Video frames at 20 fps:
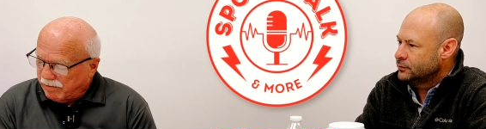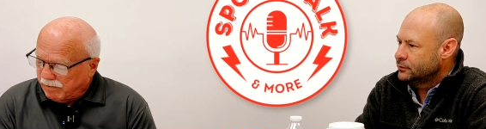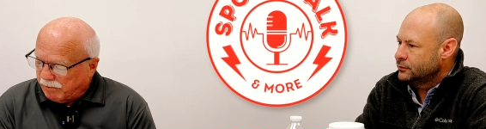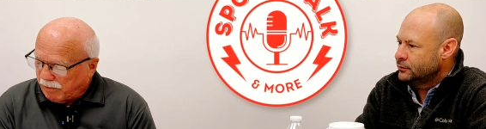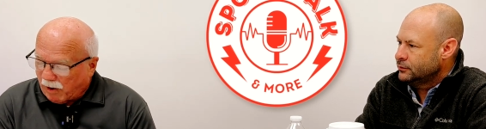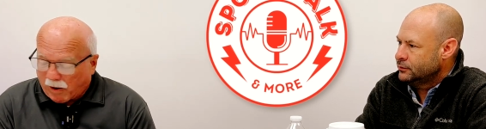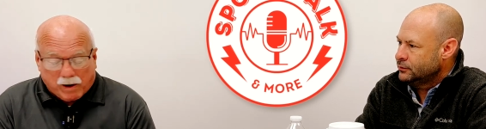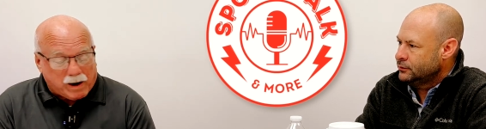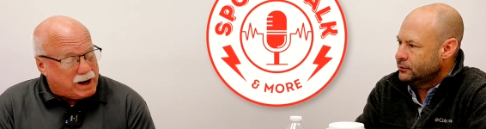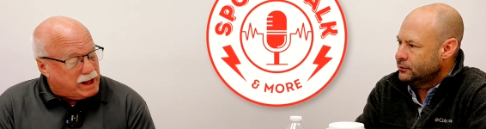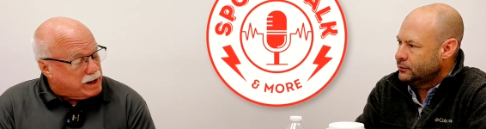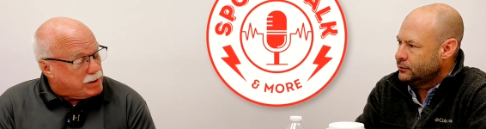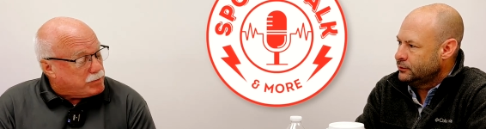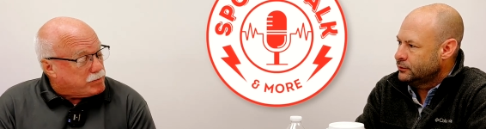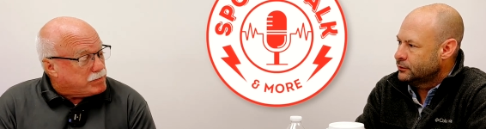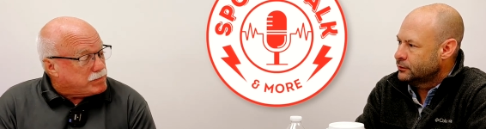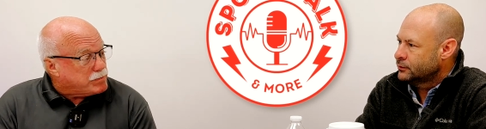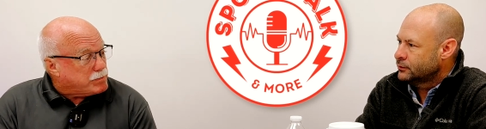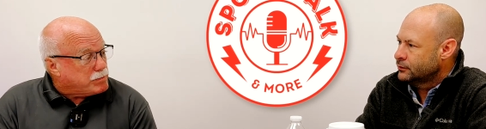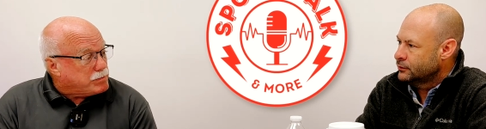Speaker 1: Park Lane
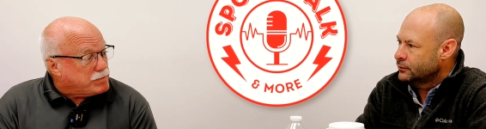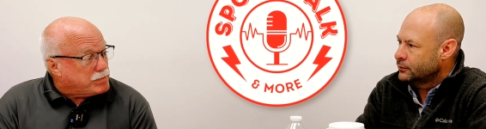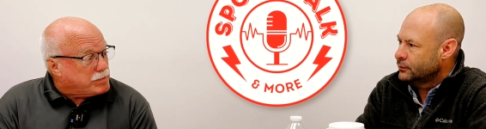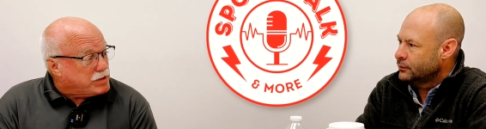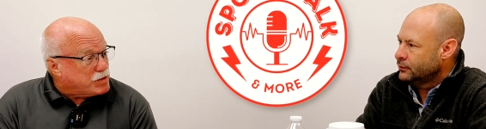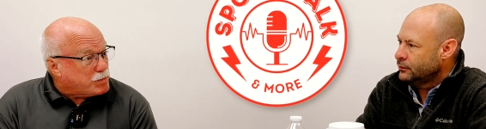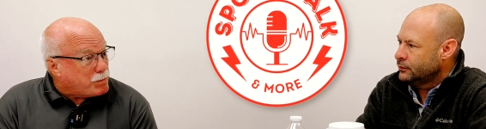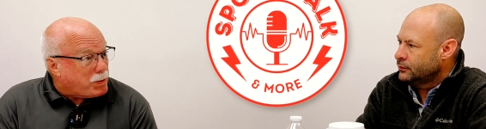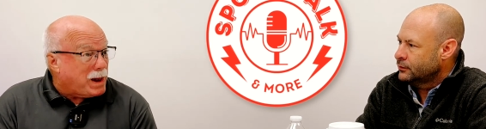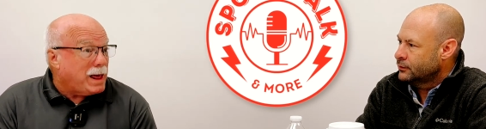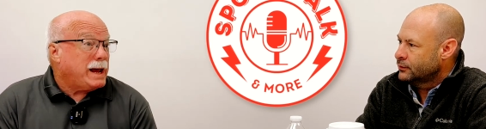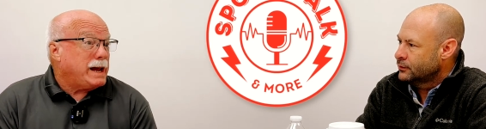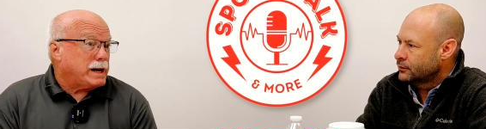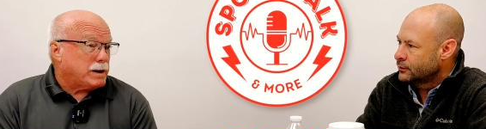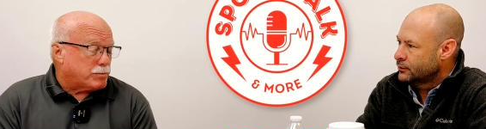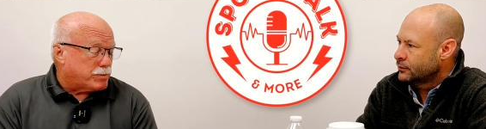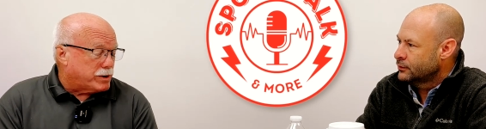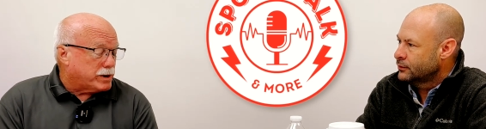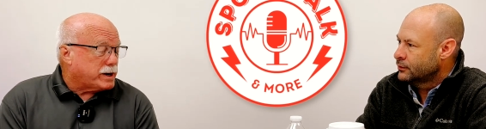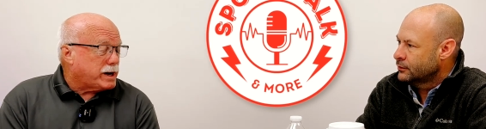is playing
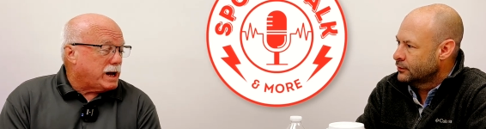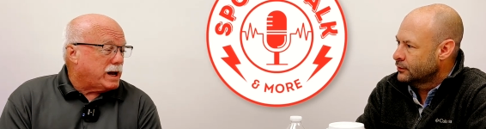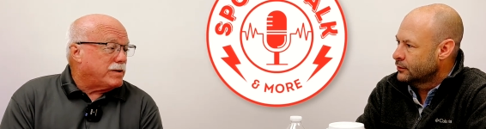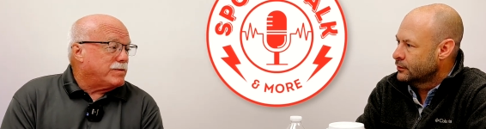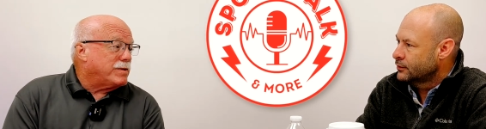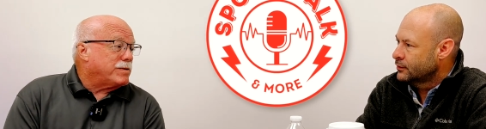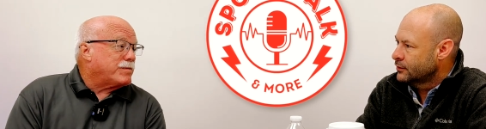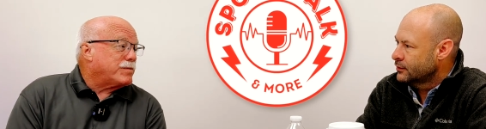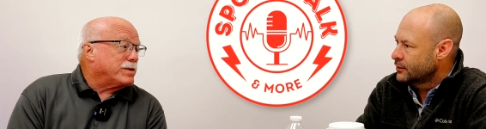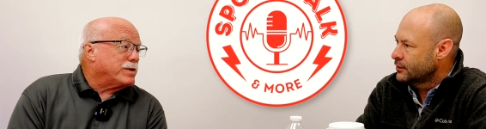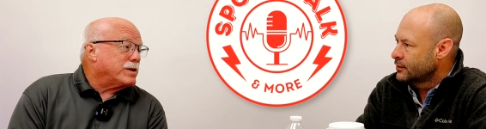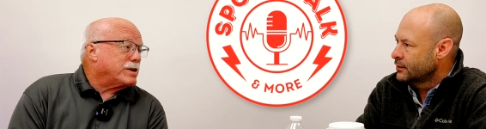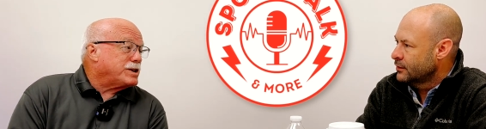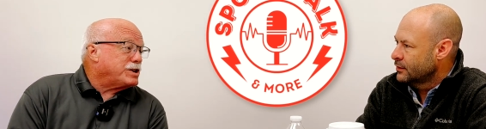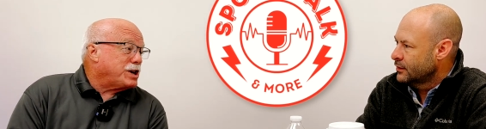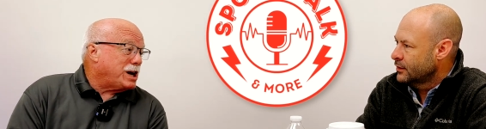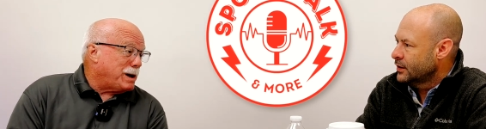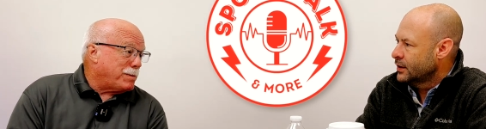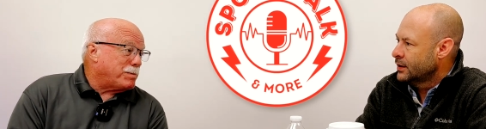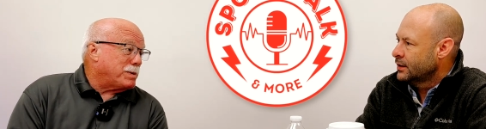Brookhaven for the
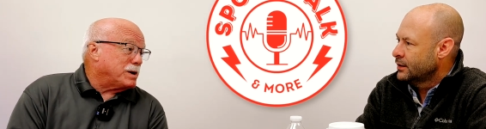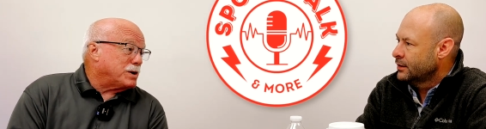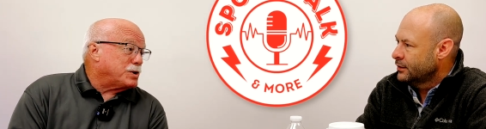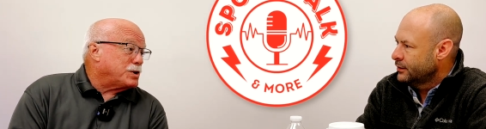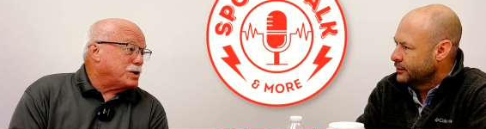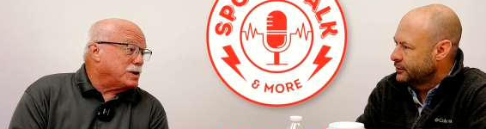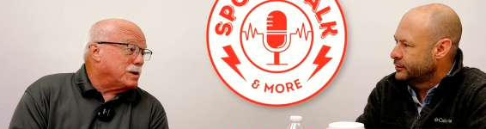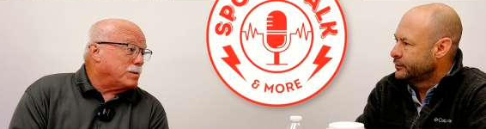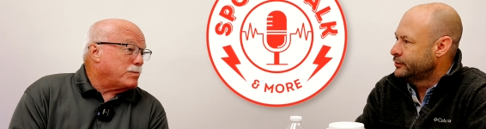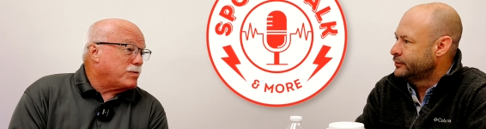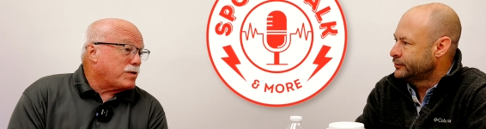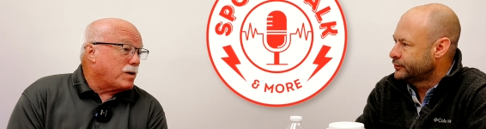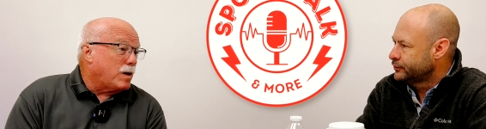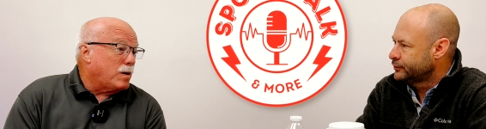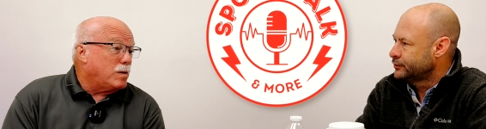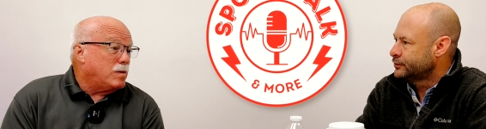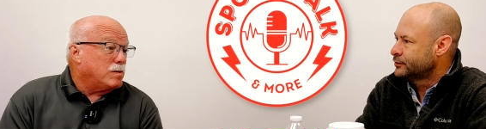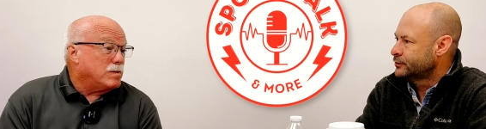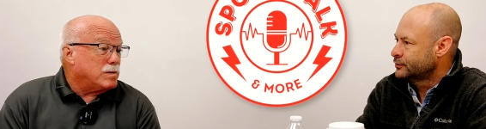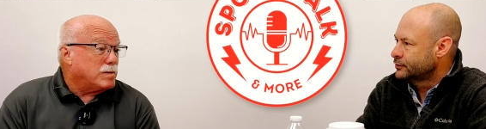championship,
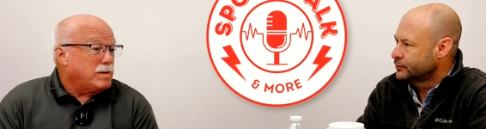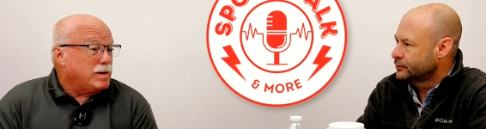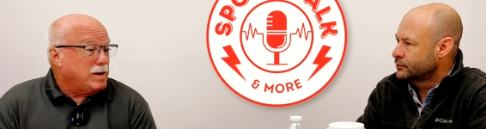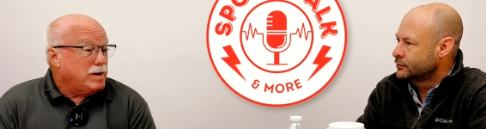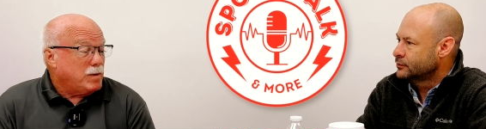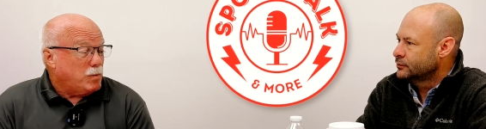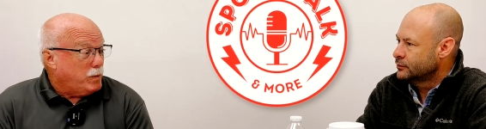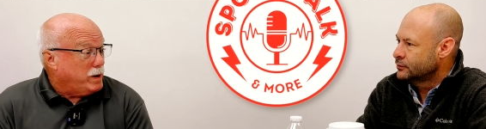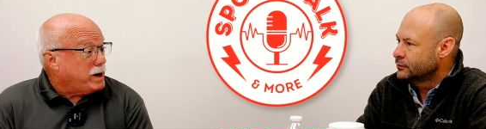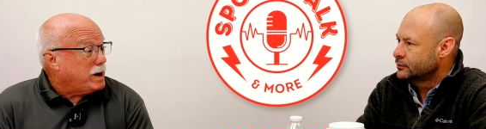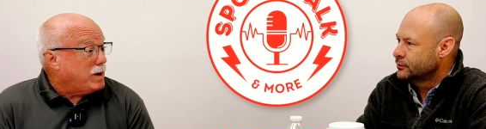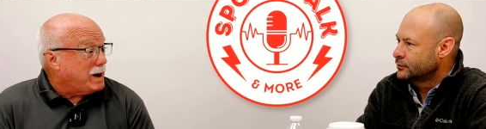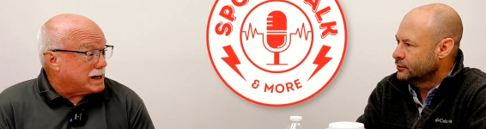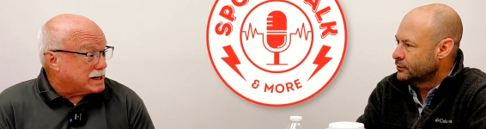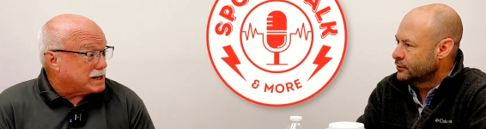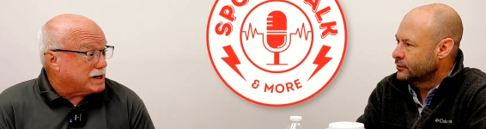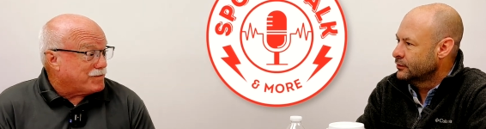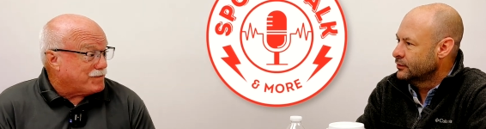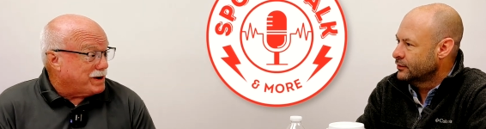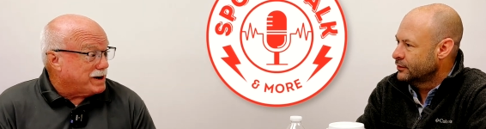so we know how
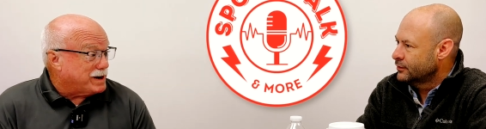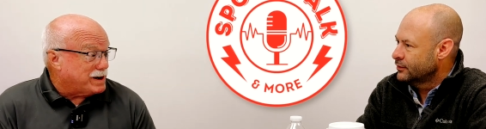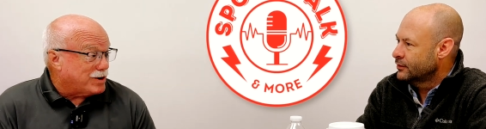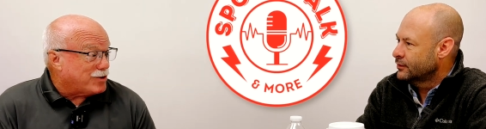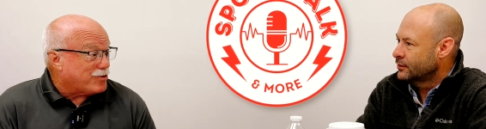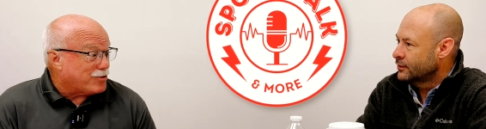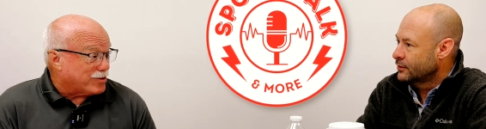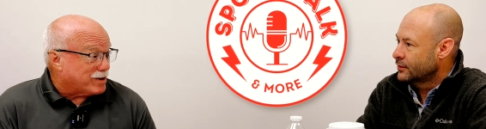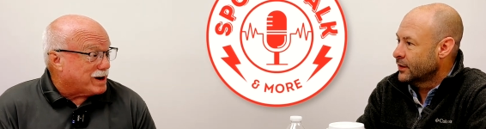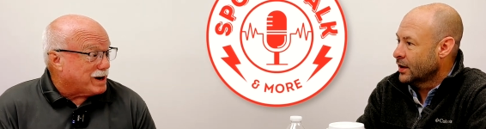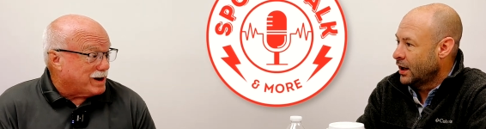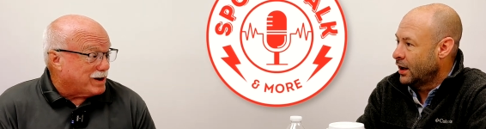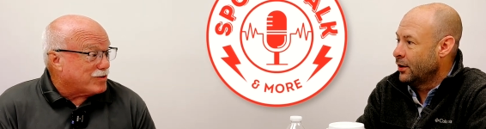tough that district is.